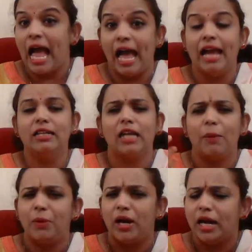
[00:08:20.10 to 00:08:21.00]
And
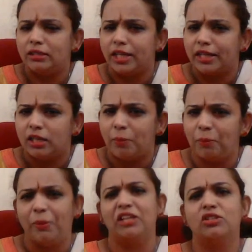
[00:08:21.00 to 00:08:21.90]
Kappa had taken a
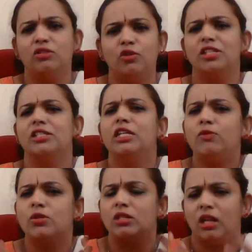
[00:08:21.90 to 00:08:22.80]
passion for chess. He
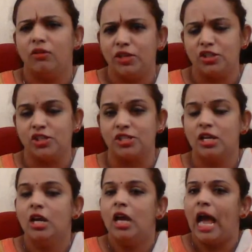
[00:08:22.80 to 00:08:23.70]
was loving chess.
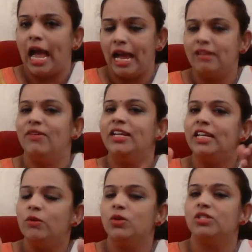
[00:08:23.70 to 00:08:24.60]
And when
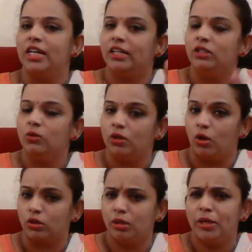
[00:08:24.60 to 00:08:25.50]
he was taken to a
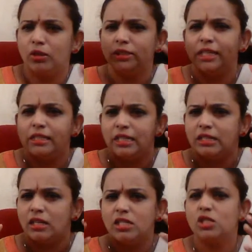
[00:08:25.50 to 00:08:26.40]
doctor, because his
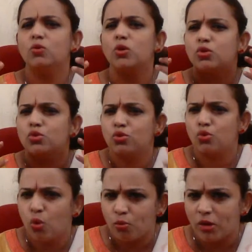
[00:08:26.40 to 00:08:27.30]
intelligence was
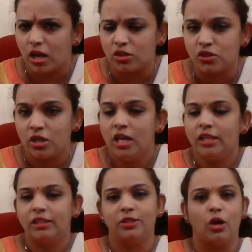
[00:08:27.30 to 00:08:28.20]
so much,
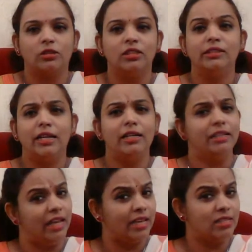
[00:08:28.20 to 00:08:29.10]
the doctor said,
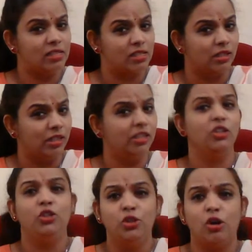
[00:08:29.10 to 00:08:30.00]
yes sir,
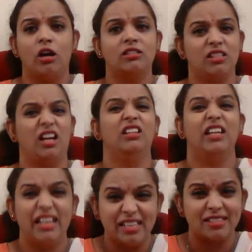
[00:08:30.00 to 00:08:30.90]
your son
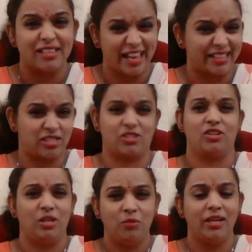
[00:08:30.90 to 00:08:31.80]
is
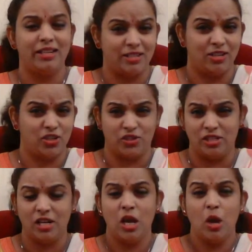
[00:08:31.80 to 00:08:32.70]
extremely
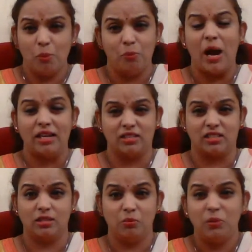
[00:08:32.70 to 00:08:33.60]
intelligent, but
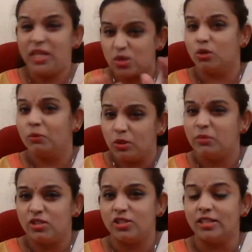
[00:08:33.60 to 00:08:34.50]
please don't put him
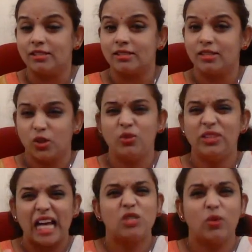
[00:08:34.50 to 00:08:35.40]
in chess. You know,
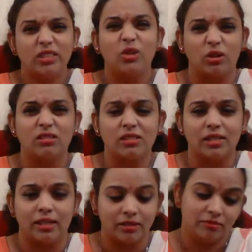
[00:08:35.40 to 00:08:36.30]
that's what the doctor said.